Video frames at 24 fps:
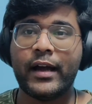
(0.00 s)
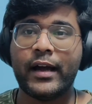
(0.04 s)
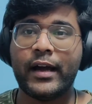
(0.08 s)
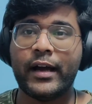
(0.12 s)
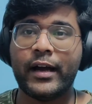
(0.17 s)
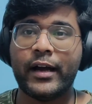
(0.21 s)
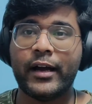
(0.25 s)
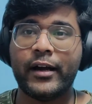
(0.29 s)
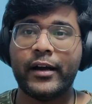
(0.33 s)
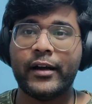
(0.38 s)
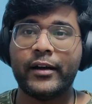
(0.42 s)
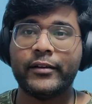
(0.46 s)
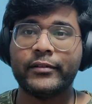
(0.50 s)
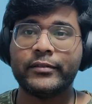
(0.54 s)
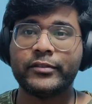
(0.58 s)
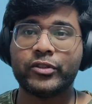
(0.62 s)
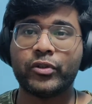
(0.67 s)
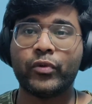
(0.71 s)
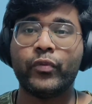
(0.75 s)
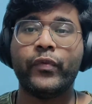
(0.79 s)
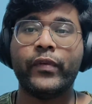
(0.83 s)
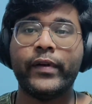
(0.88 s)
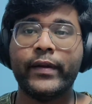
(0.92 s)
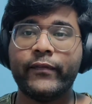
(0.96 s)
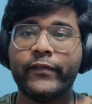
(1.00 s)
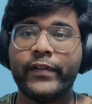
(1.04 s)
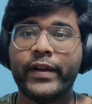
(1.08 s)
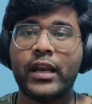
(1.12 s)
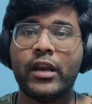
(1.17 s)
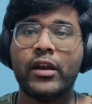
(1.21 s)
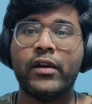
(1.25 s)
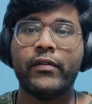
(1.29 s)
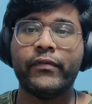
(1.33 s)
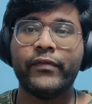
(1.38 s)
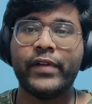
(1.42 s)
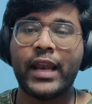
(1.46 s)
So
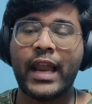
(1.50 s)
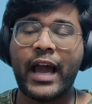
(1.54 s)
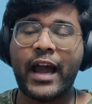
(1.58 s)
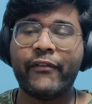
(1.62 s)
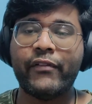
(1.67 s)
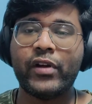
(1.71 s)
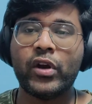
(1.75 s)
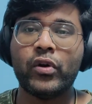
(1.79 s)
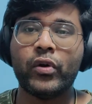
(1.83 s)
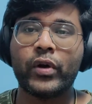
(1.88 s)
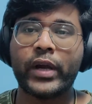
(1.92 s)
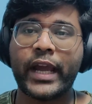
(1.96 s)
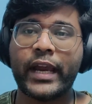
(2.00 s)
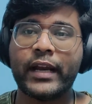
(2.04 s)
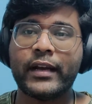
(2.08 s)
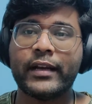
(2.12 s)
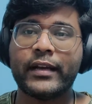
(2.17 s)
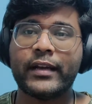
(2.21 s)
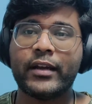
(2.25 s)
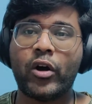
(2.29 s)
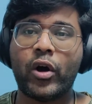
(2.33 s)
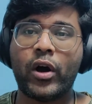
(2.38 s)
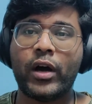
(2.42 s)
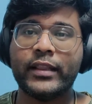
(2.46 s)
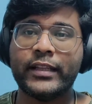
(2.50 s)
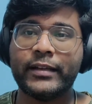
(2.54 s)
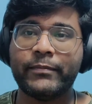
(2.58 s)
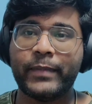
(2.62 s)
we'll have a look at all